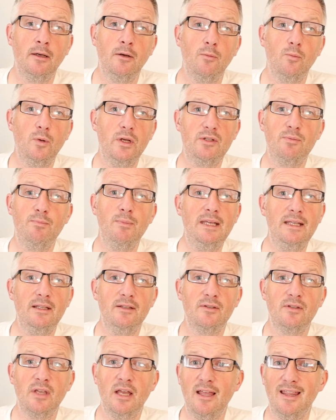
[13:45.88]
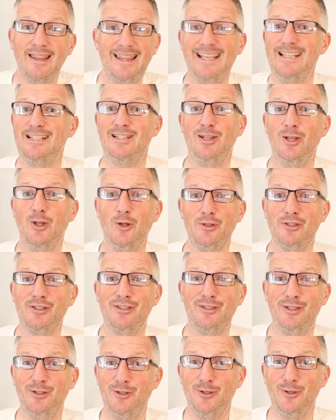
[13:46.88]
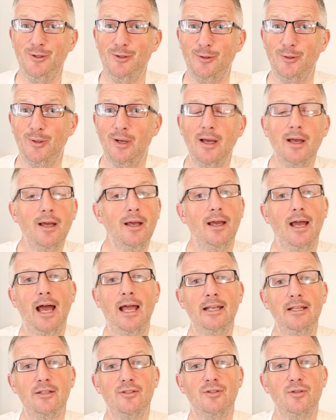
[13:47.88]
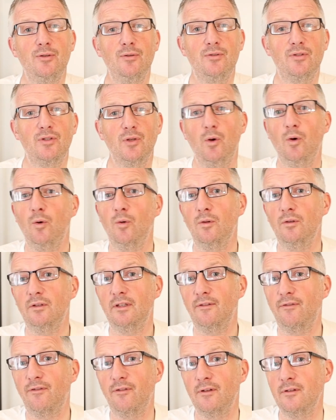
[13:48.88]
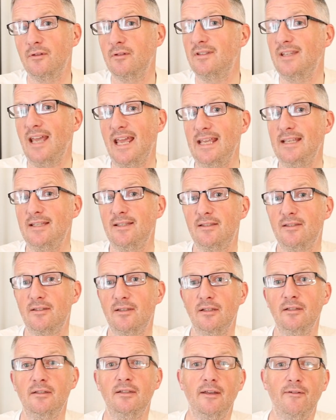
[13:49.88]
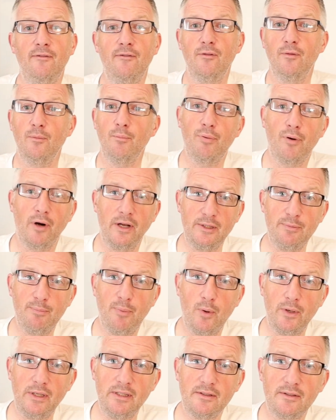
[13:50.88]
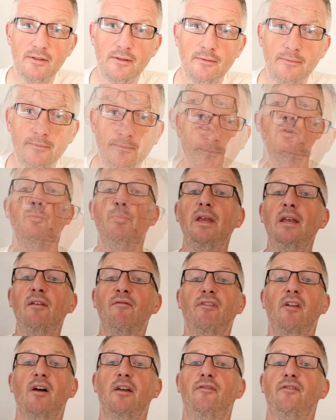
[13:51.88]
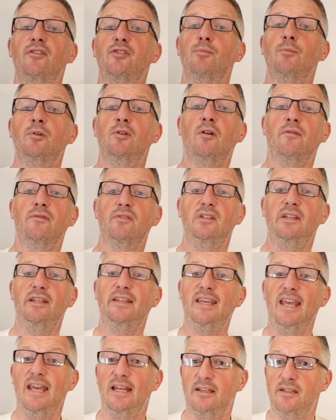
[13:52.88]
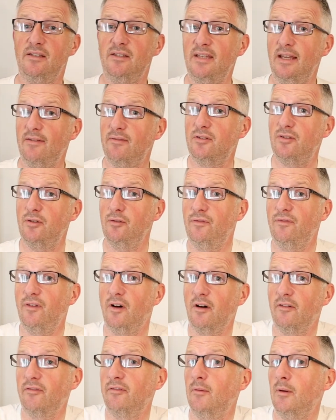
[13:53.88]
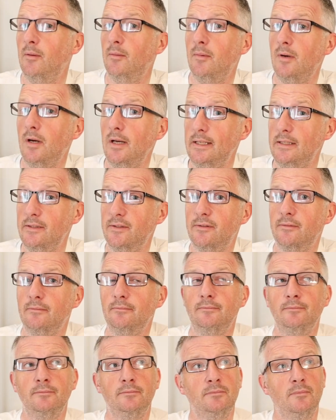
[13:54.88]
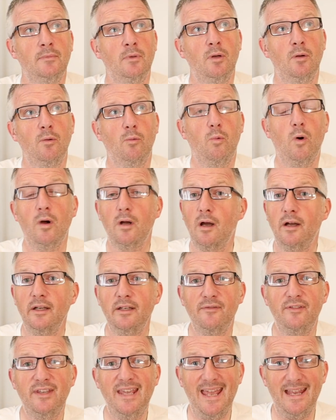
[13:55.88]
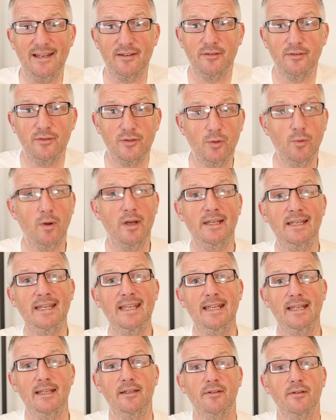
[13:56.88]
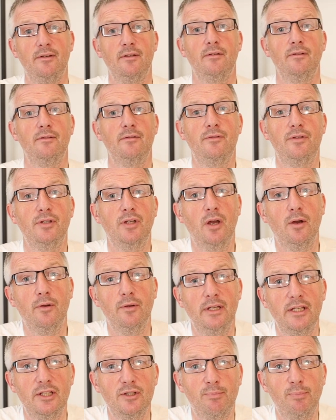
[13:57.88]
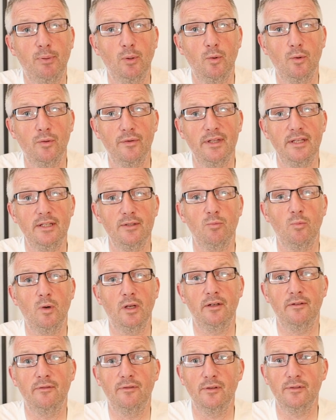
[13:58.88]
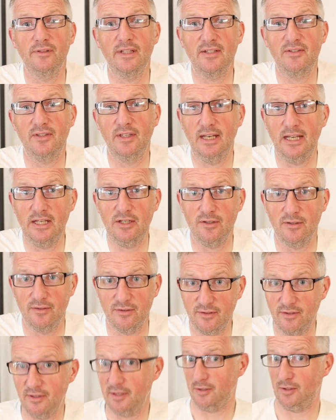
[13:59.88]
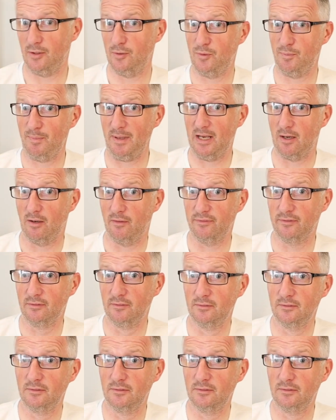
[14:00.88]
which means there's lots to do, and it suits all different tastes and different price points. So being fly fishermen, obviously kit is never too far from our minds. What kind of kit do I need to go and explore these wonderful destinations that you speak of?